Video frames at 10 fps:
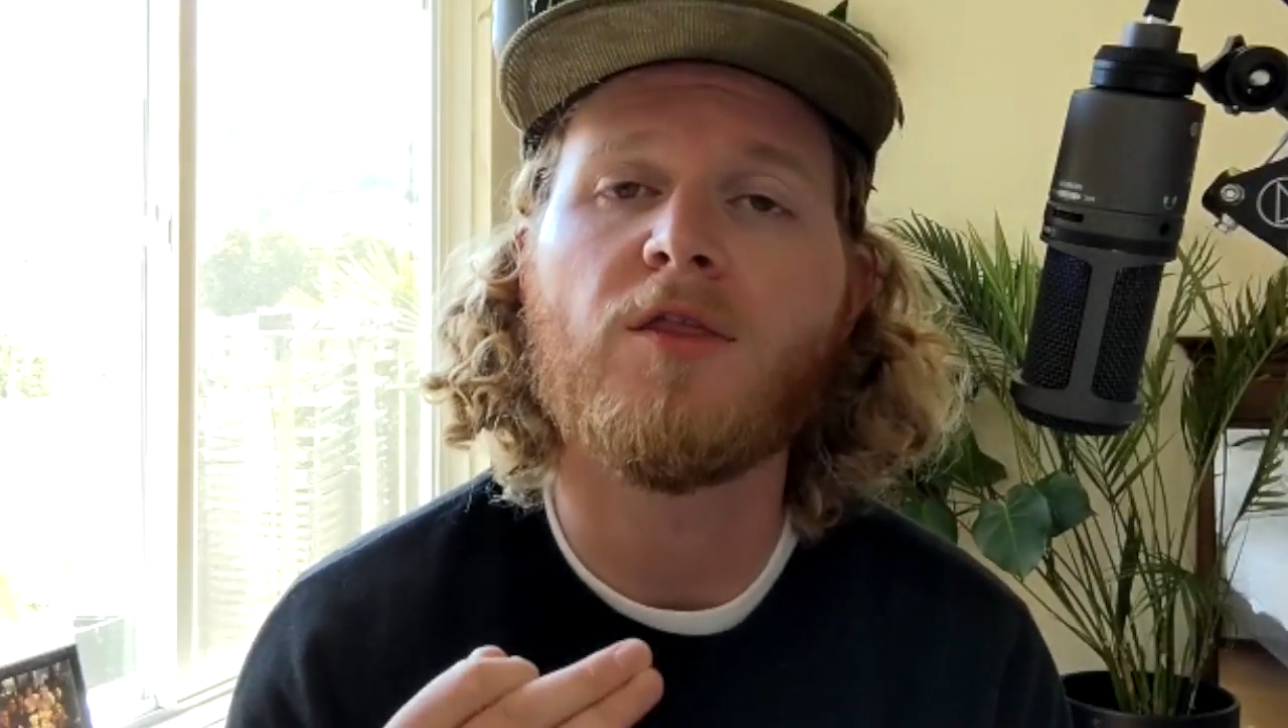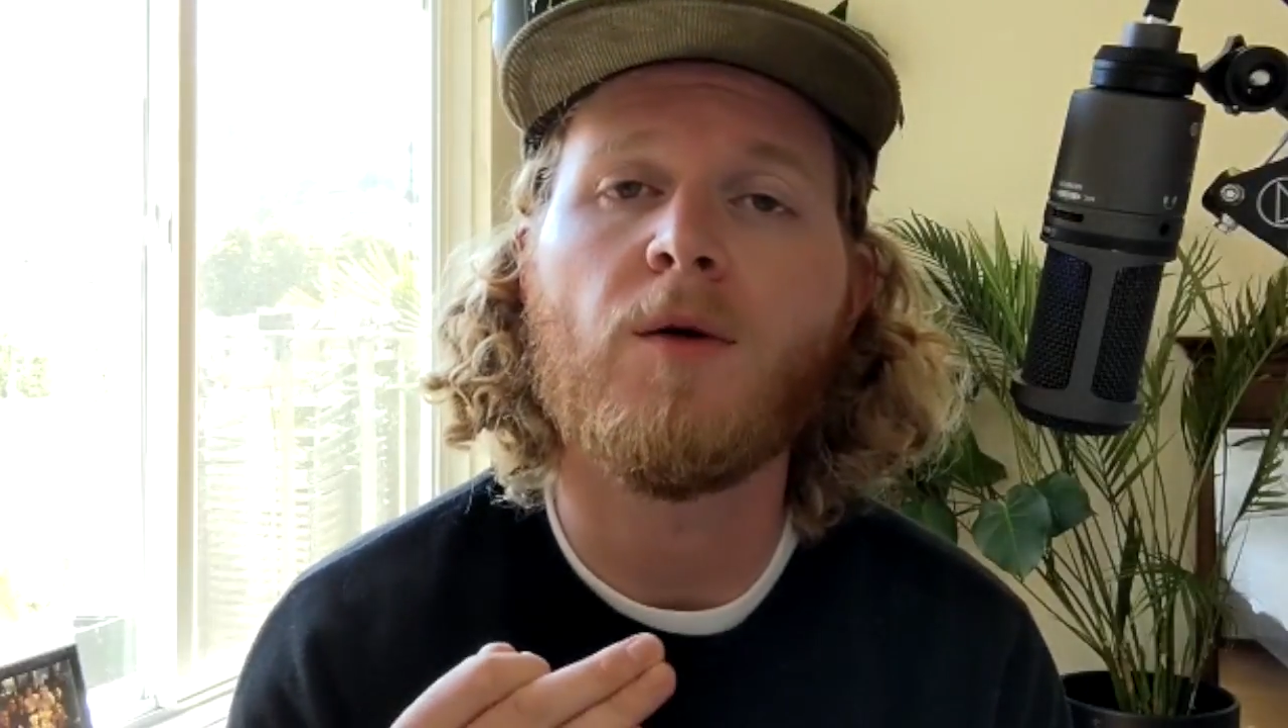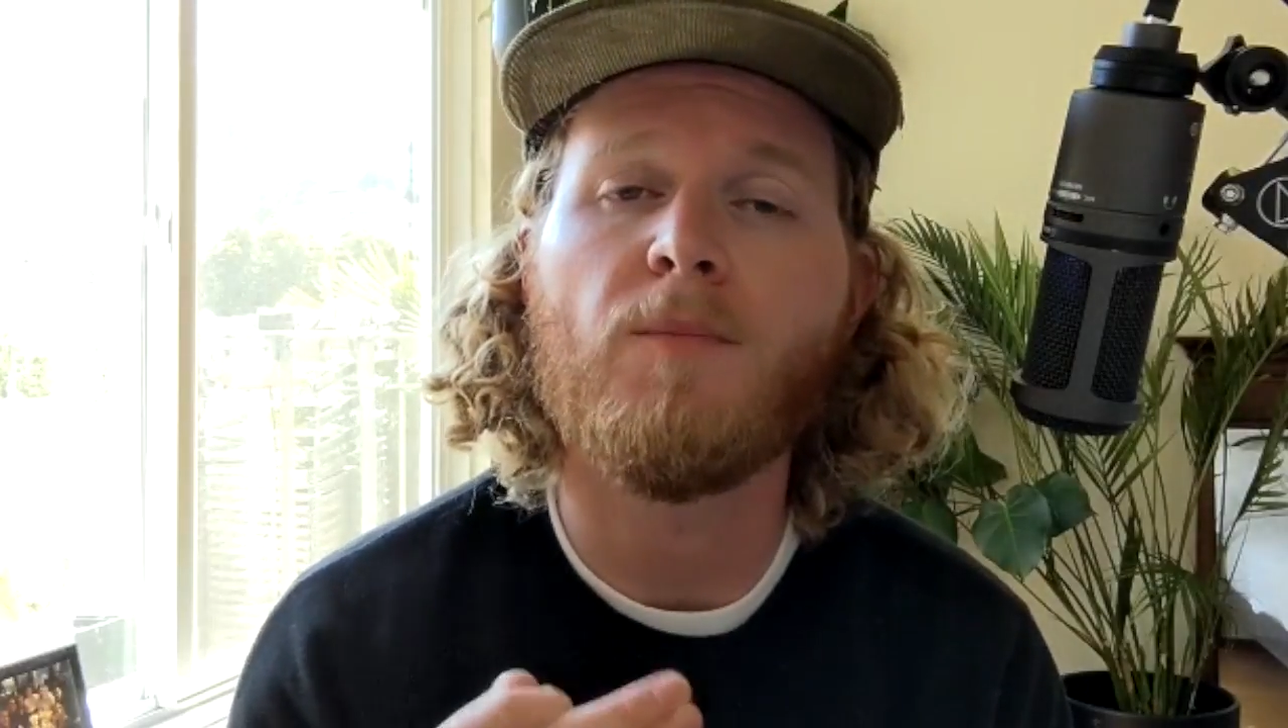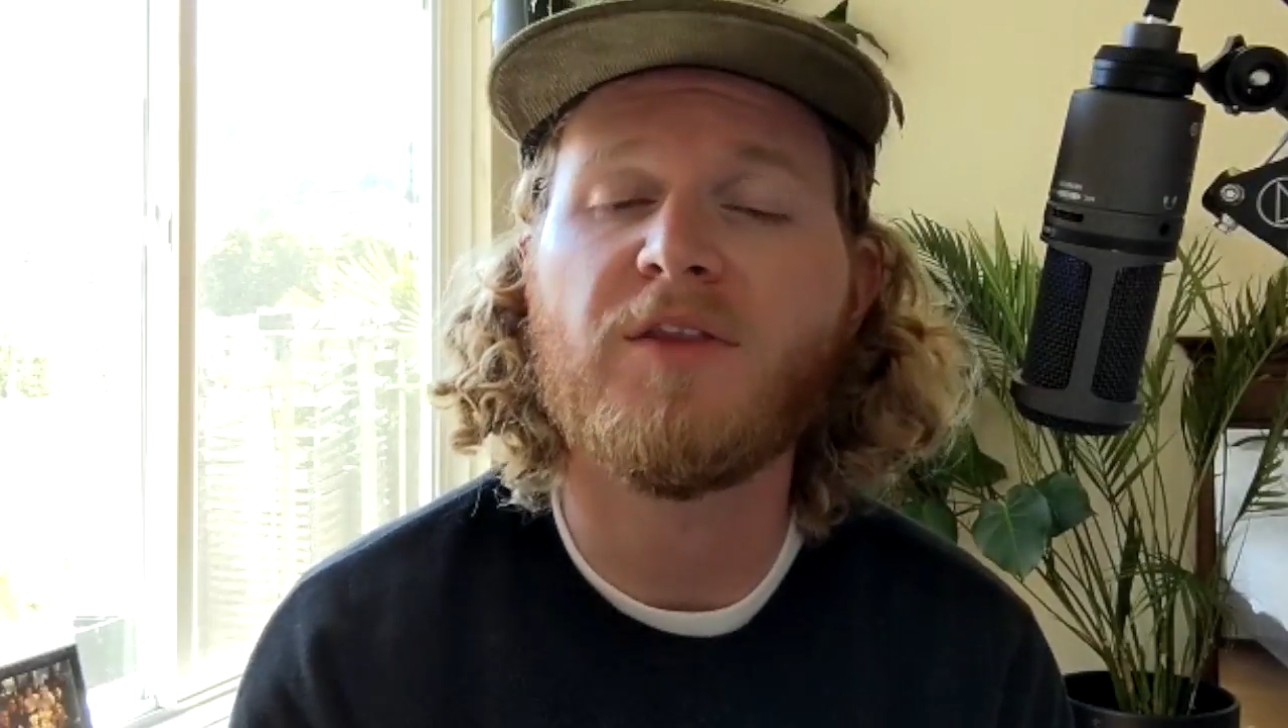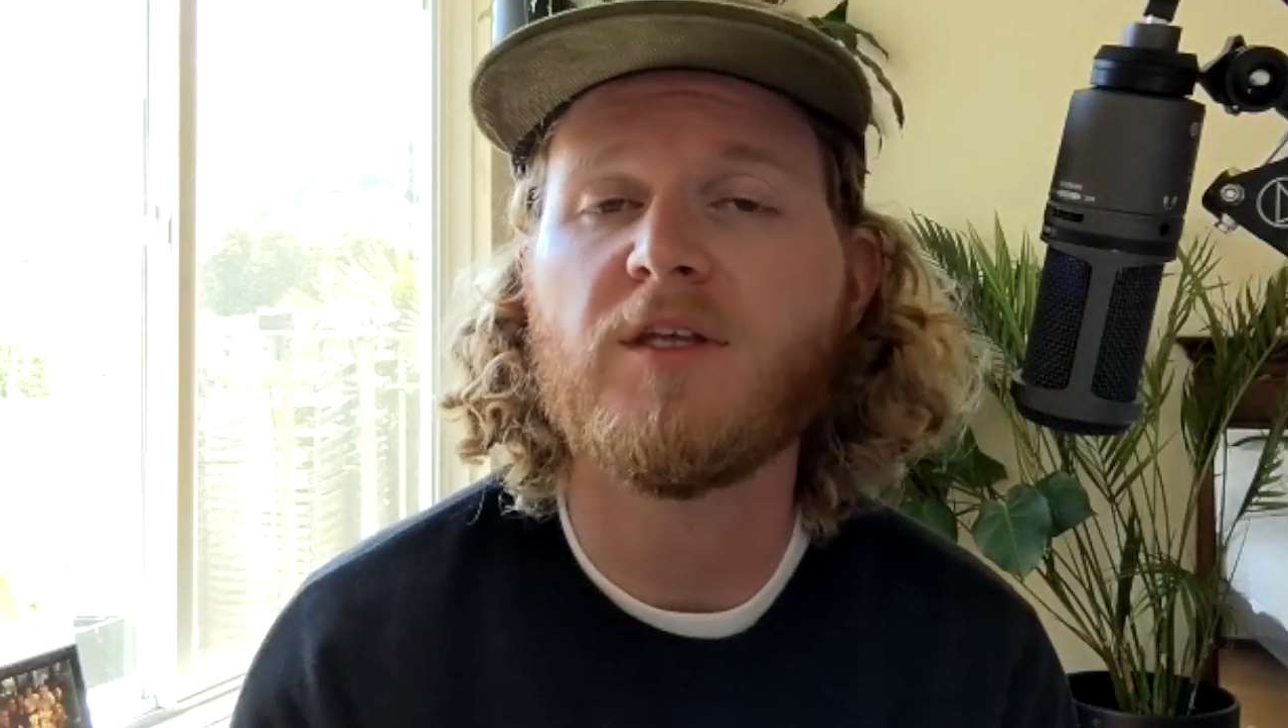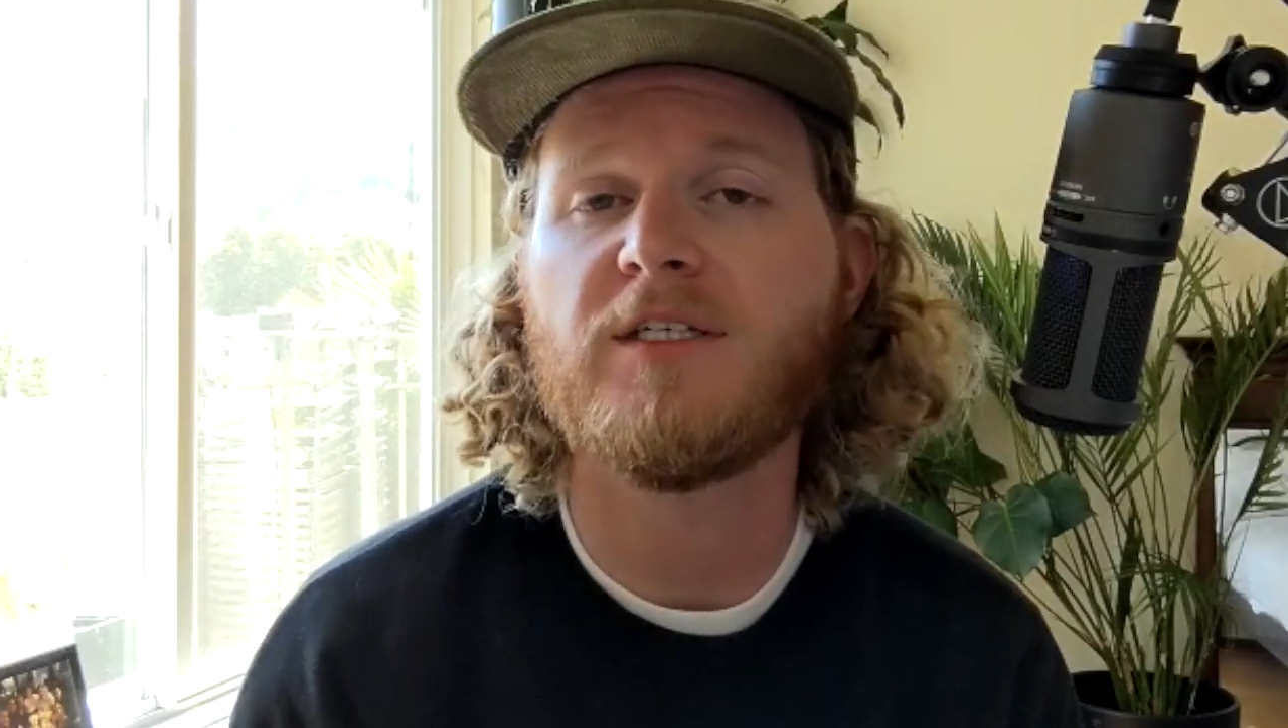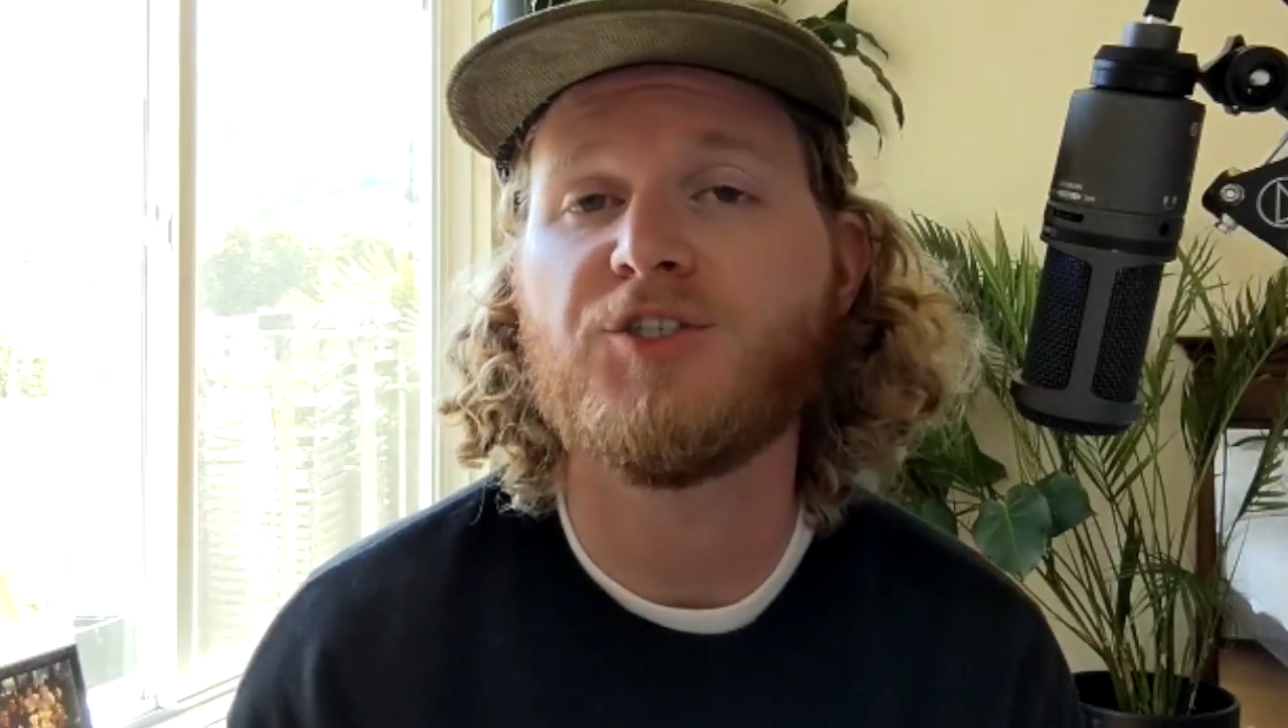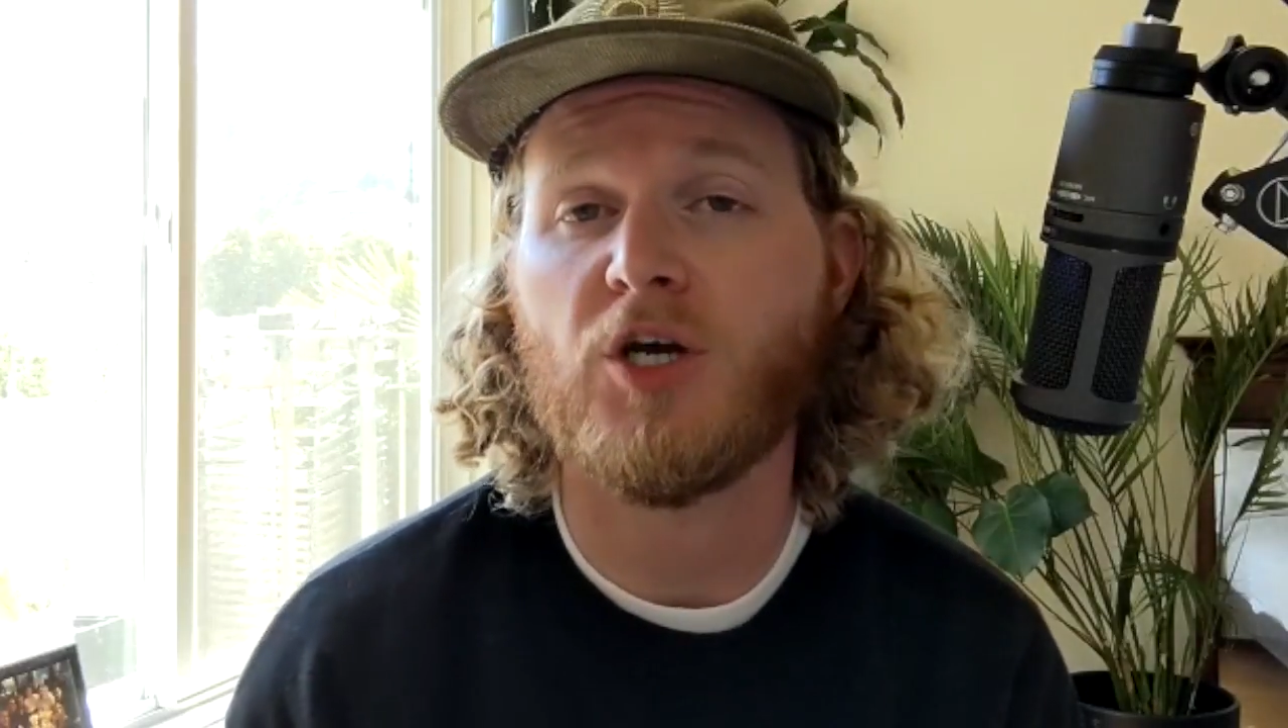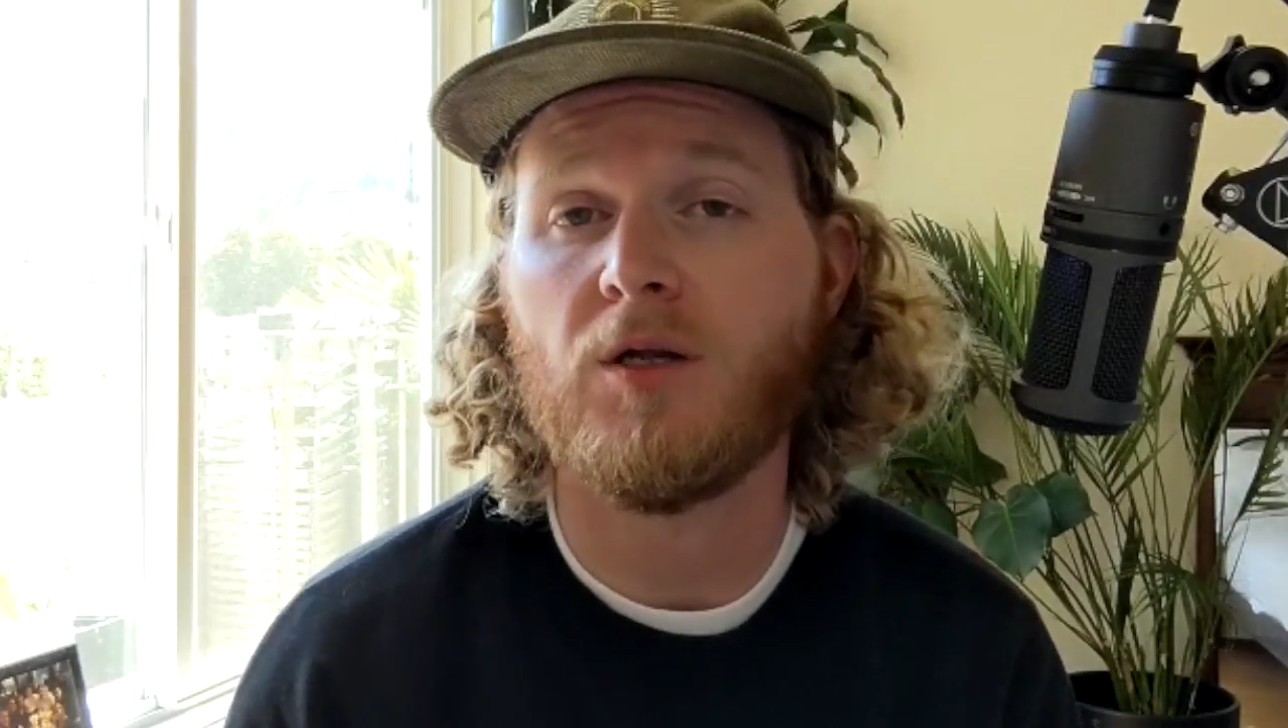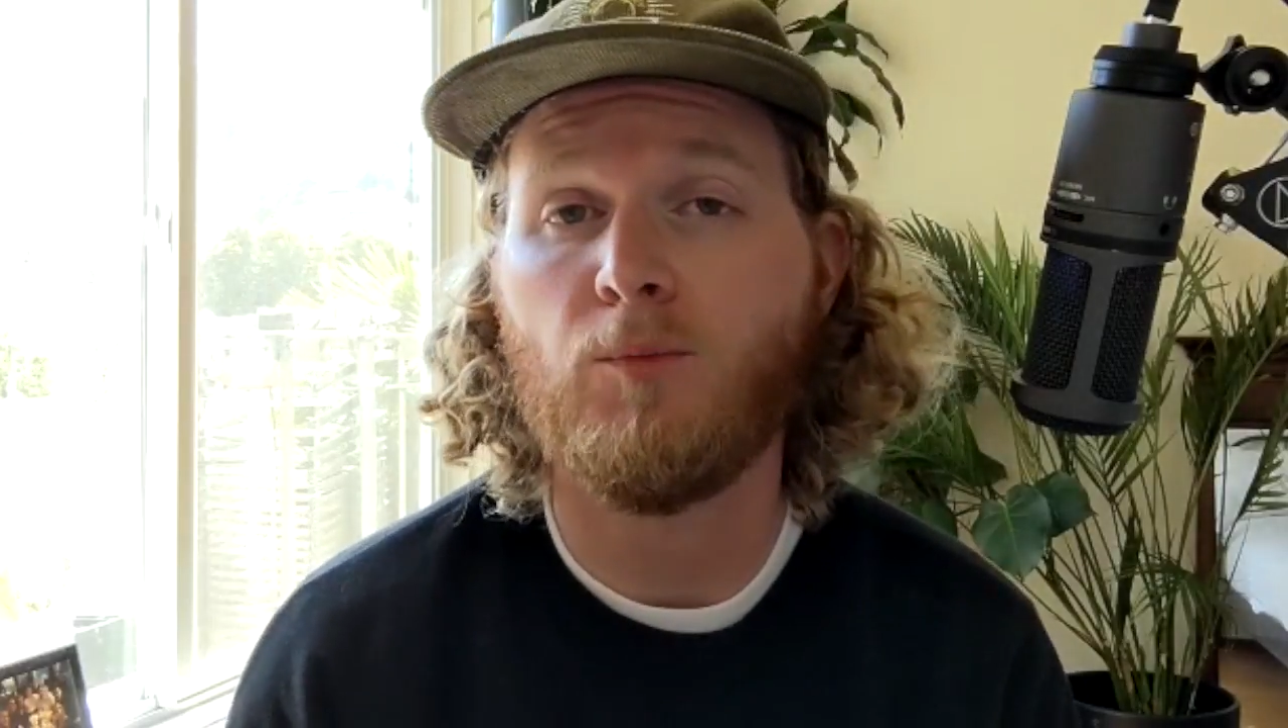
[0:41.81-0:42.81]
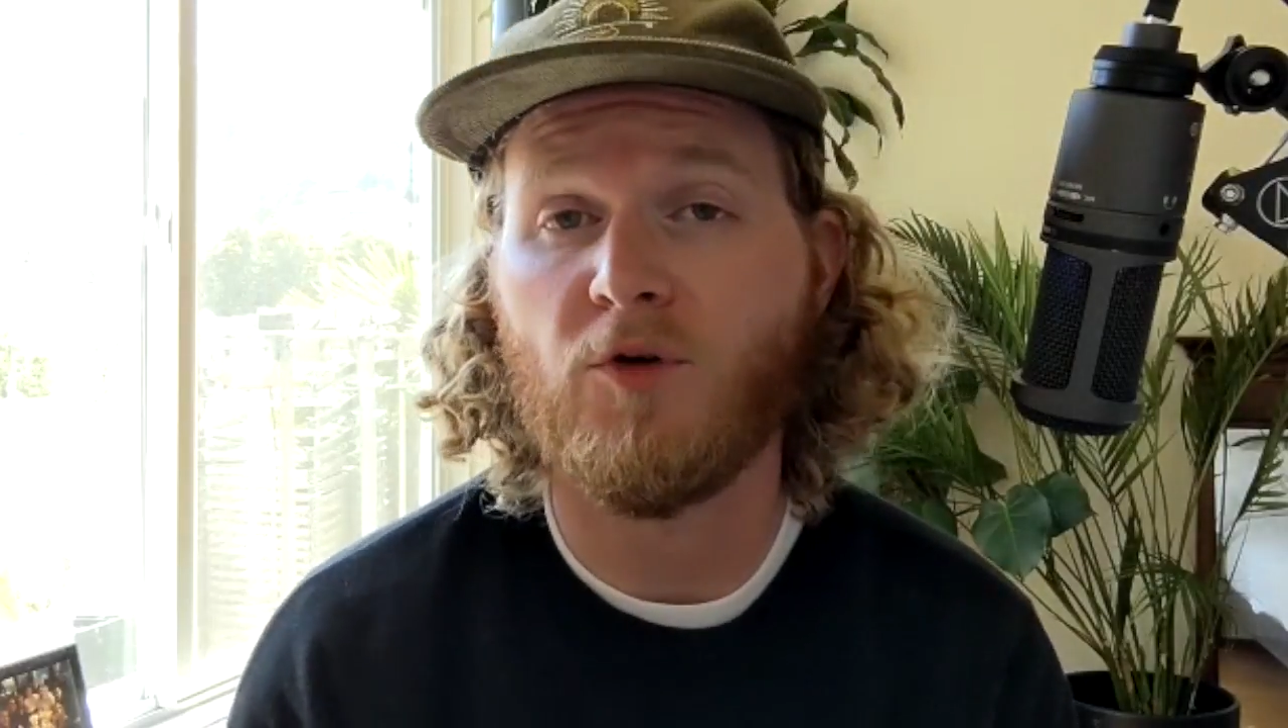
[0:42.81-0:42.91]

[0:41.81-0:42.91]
the monthly channel